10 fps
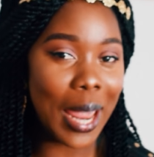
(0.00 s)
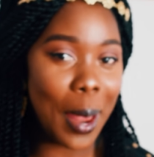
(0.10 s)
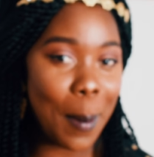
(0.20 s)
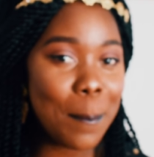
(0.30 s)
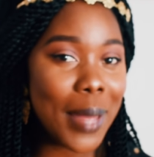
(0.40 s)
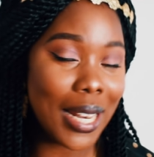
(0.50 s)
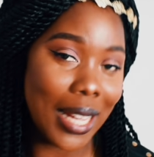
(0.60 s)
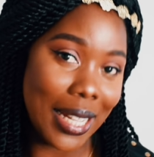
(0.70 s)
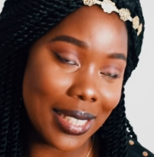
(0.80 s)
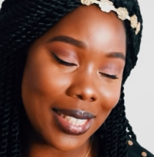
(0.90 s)

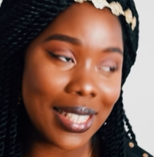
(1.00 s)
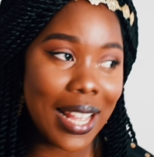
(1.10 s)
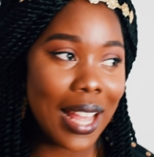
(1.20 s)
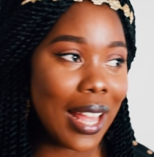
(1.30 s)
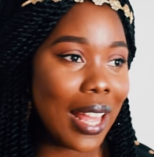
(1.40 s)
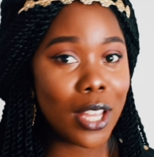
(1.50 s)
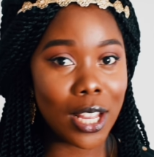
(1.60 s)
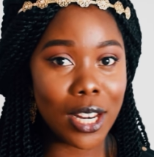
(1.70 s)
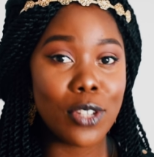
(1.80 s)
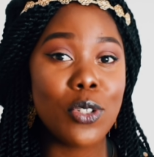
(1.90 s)
imbalance
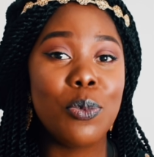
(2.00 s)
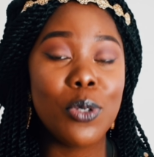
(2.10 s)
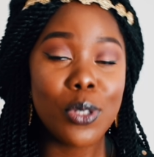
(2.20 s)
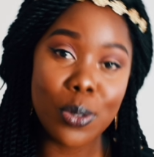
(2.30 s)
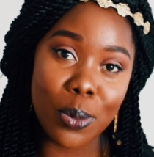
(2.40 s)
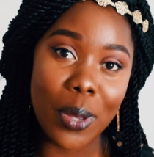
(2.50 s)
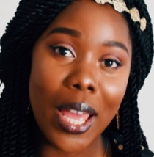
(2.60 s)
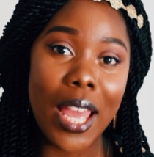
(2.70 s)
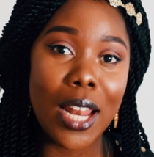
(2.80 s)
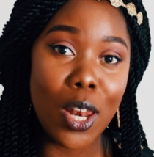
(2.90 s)
can attribute to
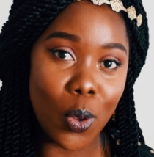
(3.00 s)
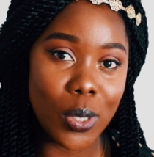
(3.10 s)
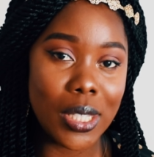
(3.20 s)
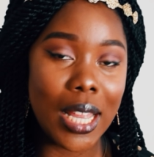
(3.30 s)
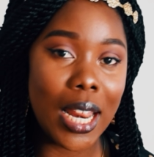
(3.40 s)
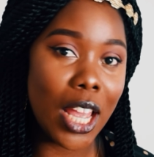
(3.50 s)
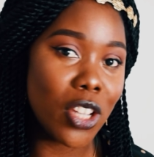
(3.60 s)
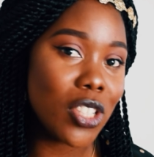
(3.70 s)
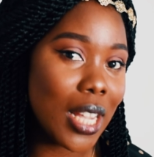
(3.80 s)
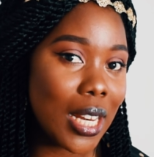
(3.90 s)
hair loss and
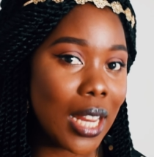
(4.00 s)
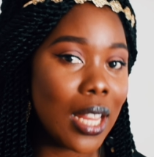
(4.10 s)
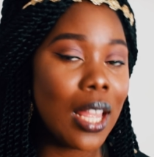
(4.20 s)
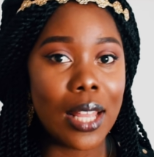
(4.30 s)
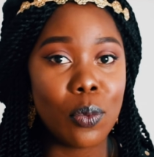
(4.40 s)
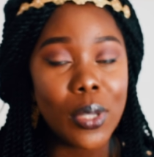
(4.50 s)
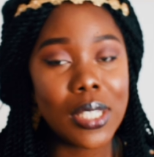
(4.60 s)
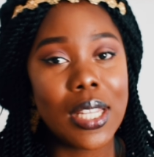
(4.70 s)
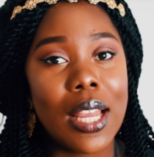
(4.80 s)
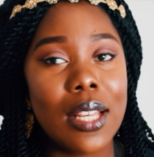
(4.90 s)
hair shedding, and
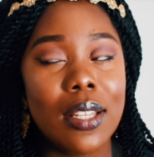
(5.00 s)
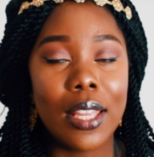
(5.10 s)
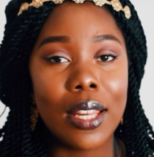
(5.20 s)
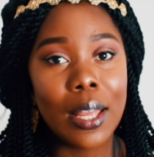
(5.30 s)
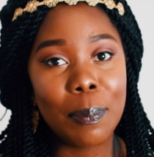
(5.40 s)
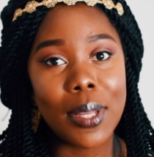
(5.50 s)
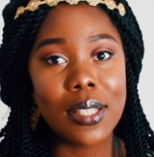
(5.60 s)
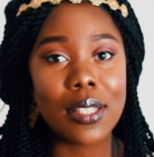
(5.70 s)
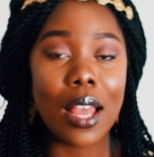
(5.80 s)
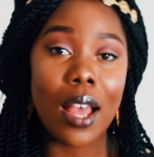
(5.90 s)
which can
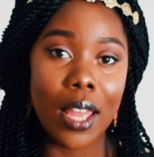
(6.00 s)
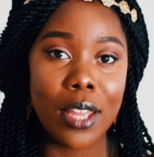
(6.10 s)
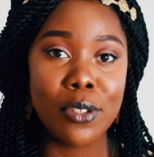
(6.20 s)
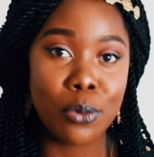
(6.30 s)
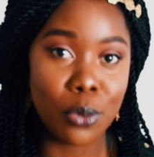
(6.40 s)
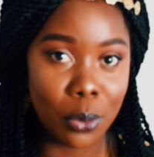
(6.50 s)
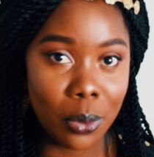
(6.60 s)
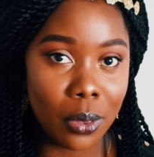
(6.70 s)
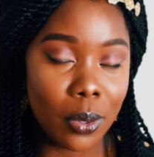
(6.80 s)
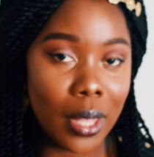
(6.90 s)
inhibit our hair's
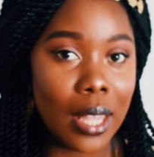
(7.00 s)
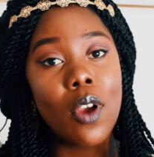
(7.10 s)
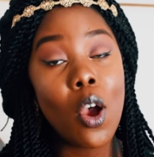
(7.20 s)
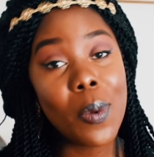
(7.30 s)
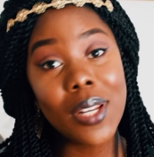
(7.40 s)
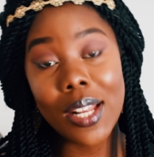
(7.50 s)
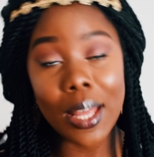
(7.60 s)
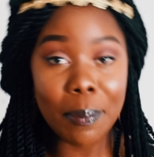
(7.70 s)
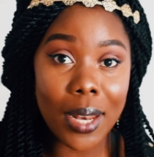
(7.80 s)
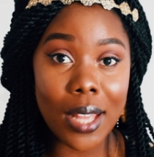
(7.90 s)
growth. Okay, hormonal
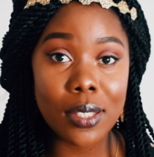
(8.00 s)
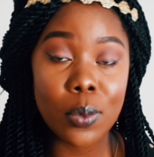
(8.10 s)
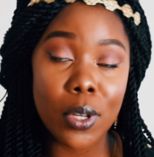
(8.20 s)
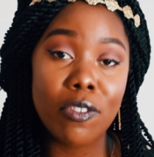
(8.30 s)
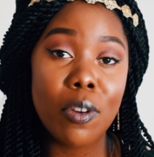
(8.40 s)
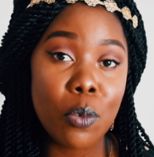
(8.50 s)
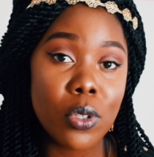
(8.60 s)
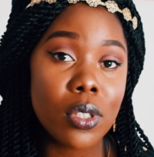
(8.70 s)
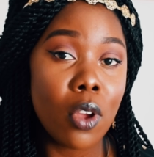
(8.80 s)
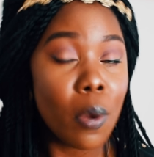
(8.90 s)
imbalance is one of the
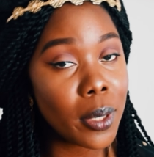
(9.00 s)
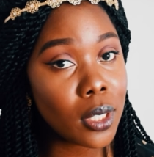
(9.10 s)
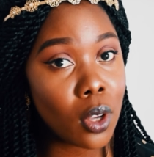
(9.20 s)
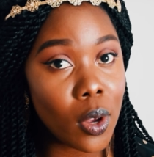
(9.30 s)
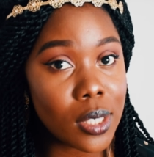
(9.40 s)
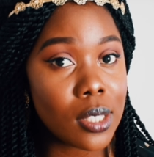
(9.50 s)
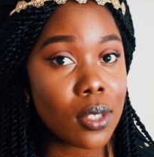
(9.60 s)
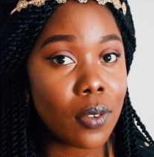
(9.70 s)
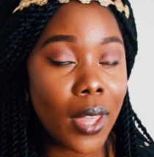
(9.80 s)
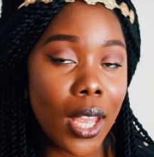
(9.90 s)
most common causes
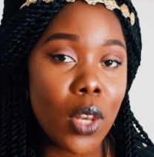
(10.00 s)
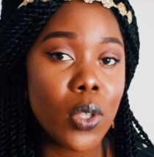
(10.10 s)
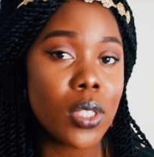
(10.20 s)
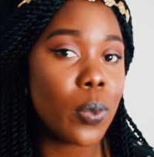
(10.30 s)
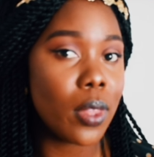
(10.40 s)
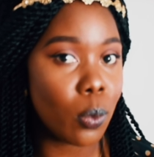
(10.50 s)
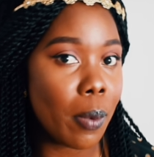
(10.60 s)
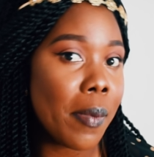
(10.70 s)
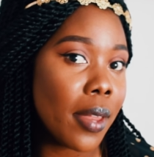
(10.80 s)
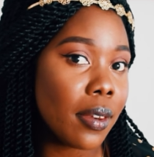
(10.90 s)
of hair loss with
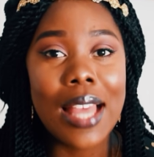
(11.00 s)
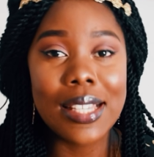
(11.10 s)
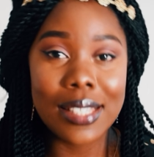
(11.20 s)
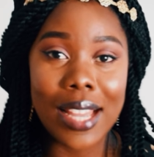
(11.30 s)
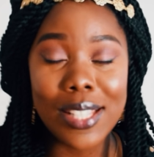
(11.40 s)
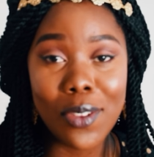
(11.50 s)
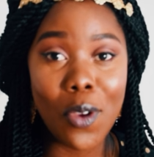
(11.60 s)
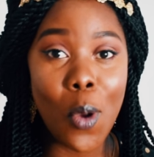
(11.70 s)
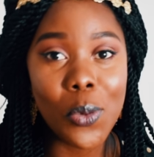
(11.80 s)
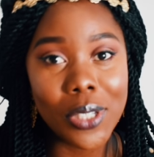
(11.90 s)
women. Signs
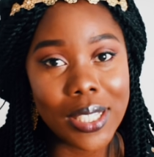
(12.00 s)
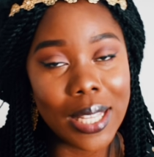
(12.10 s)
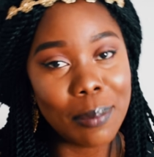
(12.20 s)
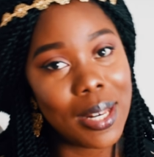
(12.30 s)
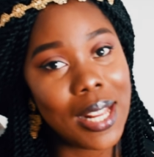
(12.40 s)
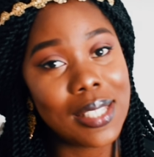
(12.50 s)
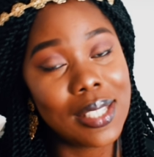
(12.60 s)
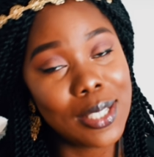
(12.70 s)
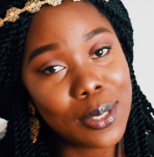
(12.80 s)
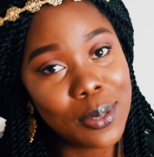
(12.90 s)
of hormonal imbalance
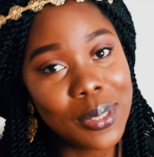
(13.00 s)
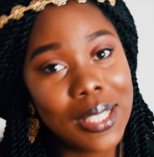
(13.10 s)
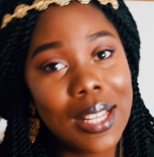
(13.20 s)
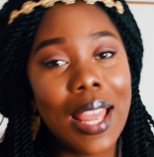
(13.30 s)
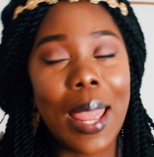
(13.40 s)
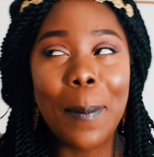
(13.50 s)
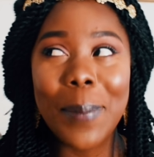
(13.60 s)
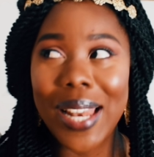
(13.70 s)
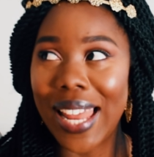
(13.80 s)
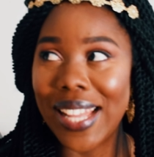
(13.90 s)
include
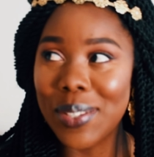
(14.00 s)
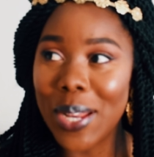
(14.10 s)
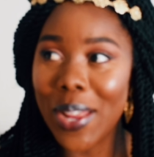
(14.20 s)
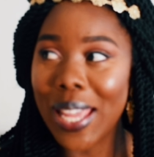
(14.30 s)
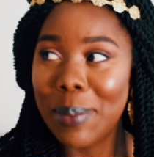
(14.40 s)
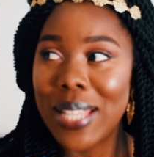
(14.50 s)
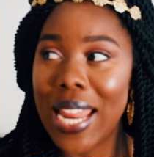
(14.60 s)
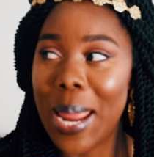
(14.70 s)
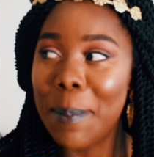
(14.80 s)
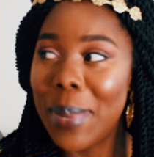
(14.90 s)
imbalance. Why do I keep
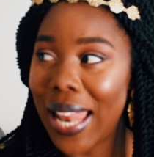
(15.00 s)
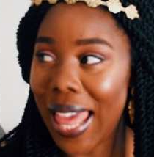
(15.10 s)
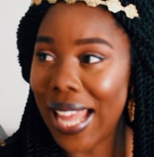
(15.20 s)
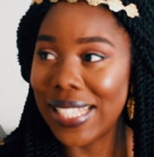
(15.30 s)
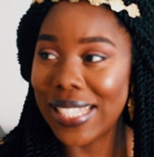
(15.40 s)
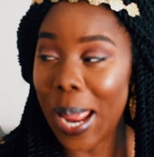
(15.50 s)
saying imbalance?